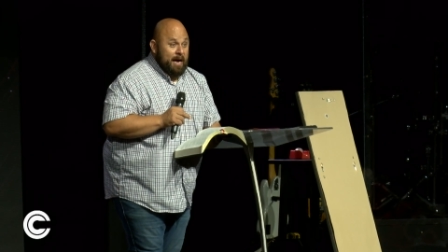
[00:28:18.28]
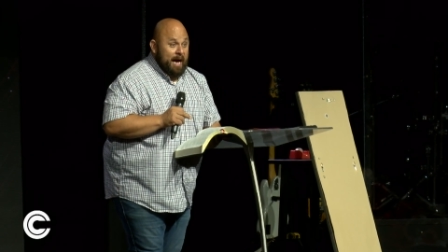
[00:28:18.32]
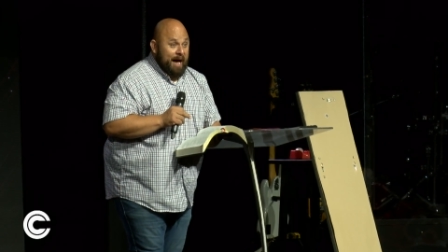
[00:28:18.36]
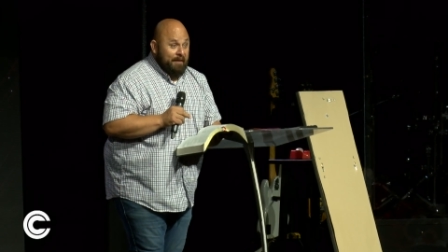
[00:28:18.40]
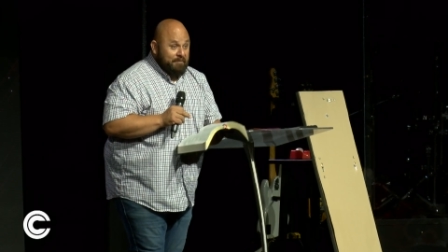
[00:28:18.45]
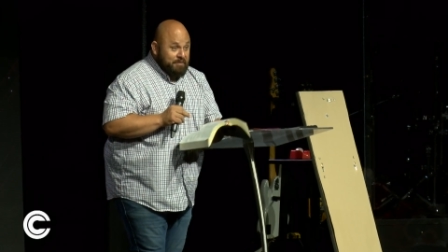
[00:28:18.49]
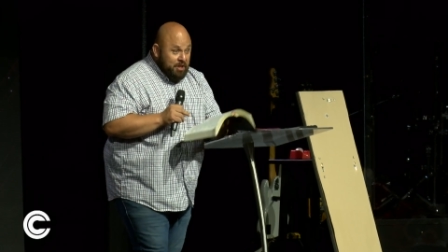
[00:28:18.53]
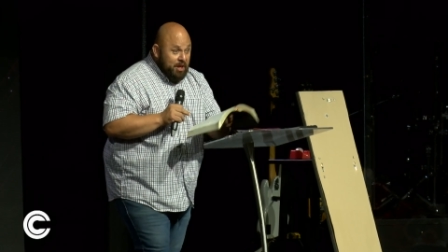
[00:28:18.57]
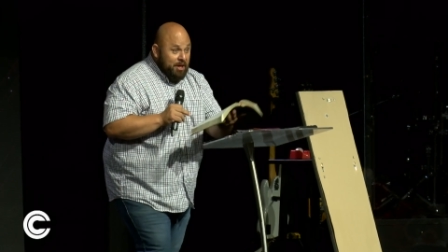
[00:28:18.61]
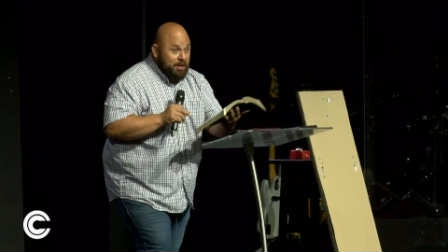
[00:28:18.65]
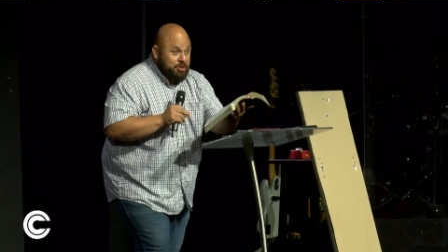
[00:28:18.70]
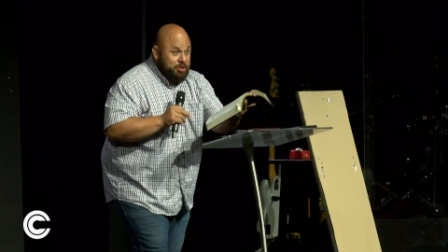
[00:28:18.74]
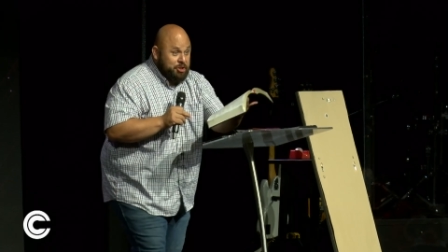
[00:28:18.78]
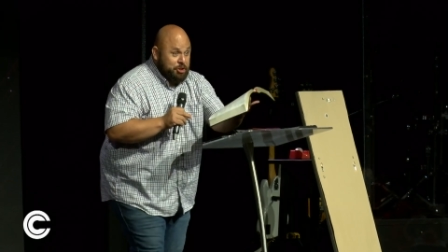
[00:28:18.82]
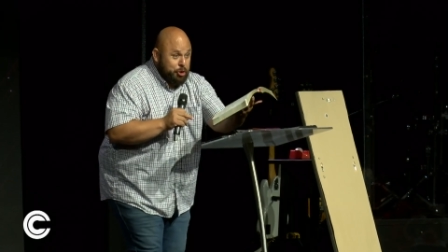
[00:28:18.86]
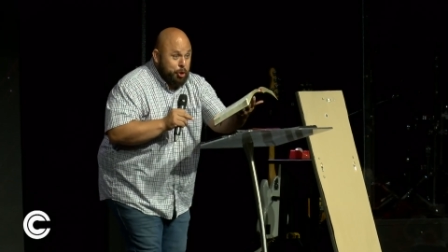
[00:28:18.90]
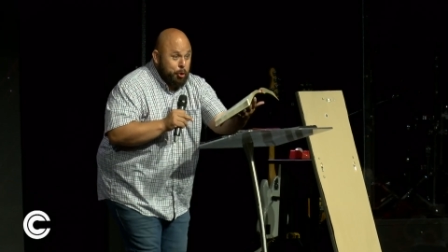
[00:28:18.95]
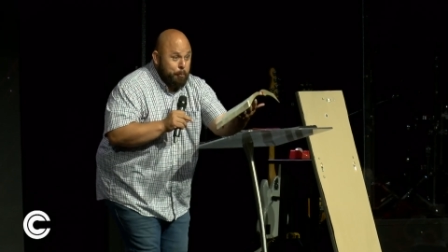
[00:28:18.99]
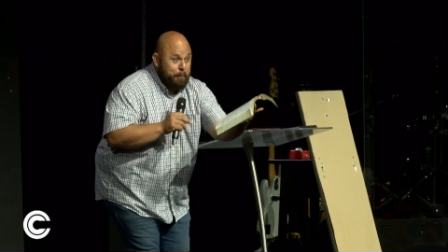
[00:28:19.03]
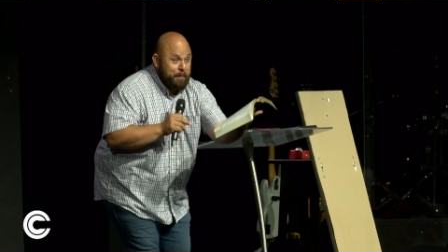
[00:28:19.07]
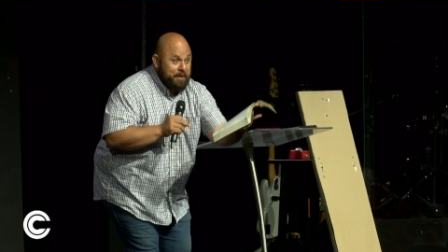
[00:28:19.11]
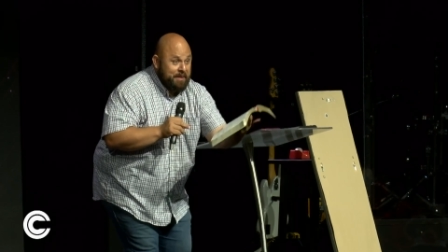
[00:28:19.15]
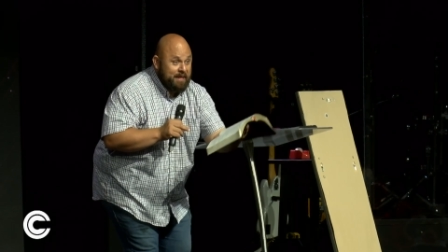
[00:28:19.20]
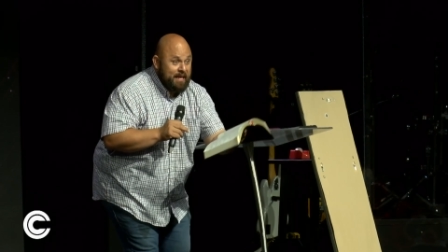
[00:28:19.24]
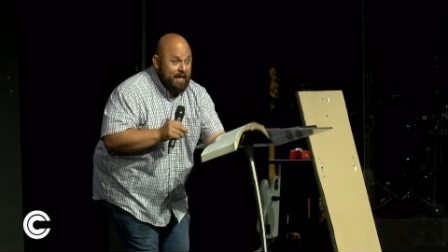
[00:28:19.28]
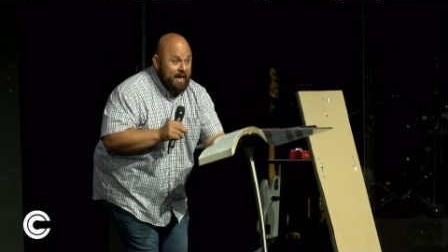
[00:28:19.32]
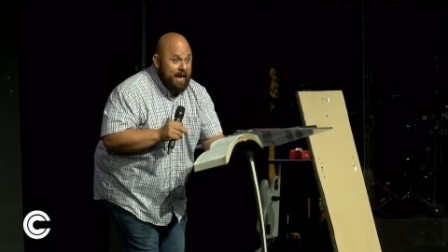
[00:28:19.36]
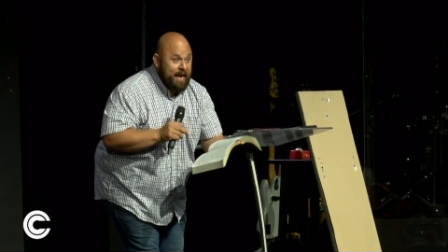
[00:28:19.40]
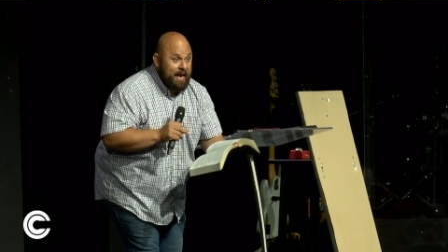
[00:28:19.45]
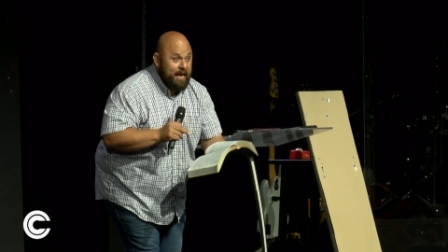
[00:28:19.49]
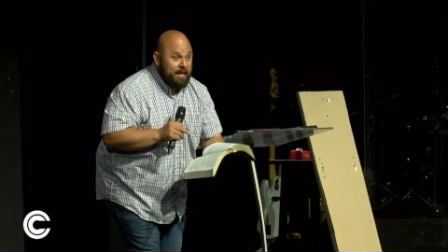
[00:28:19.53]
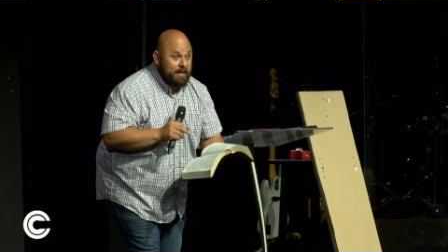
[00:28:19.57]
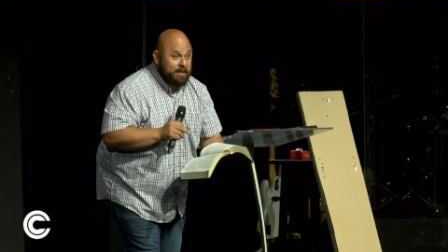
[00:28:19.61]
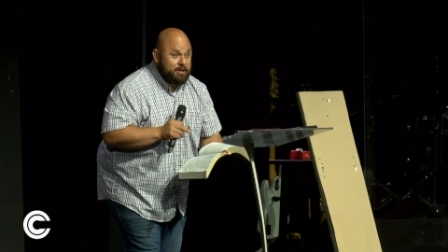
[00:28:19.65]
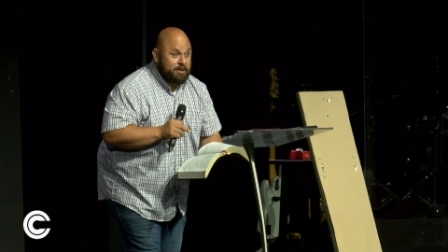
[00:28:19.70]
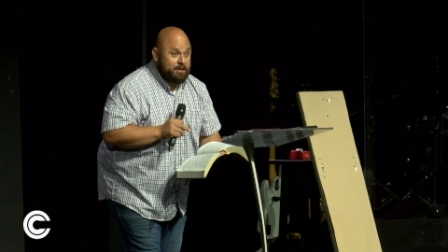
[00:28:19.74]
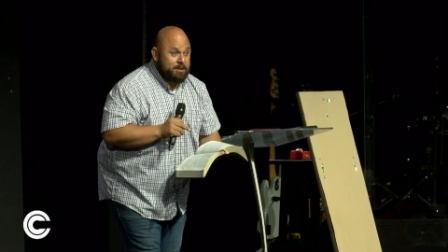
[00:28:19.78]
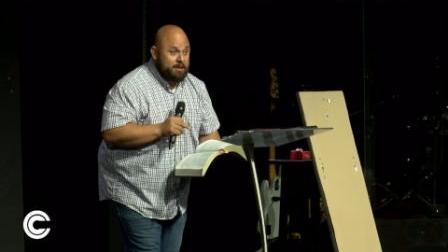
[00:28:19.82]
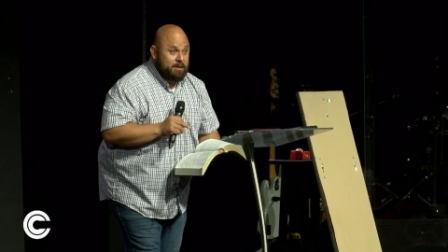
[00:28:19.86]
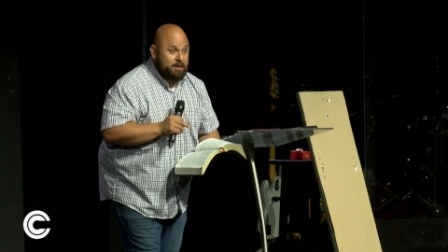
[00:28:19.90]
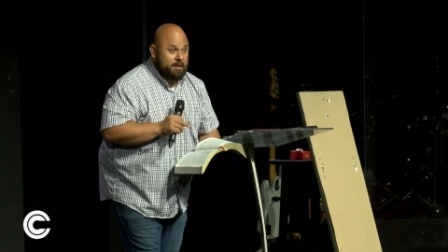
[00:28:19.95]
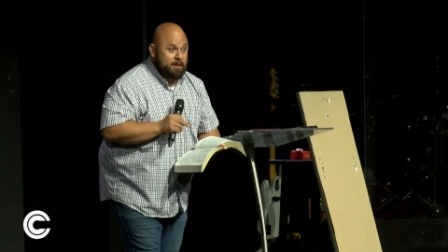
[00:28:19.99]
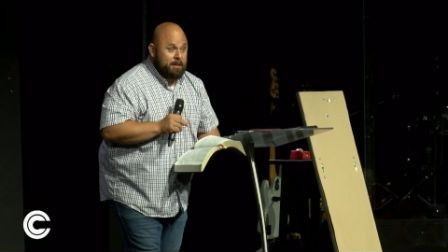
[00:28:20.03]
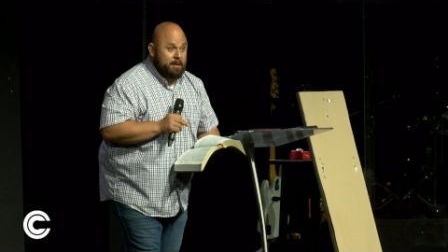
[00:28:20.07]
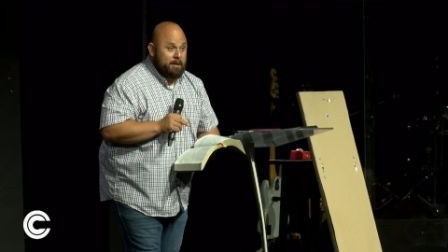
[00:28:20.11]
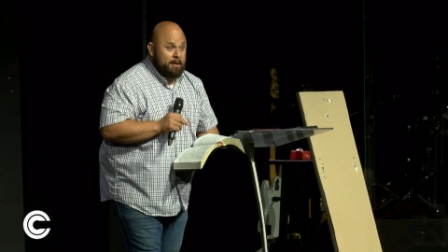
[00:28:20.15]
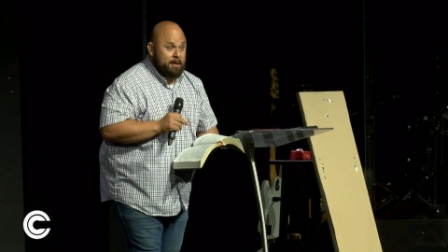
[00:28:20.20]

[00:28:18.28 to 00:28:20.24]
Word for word: I've done stupid things.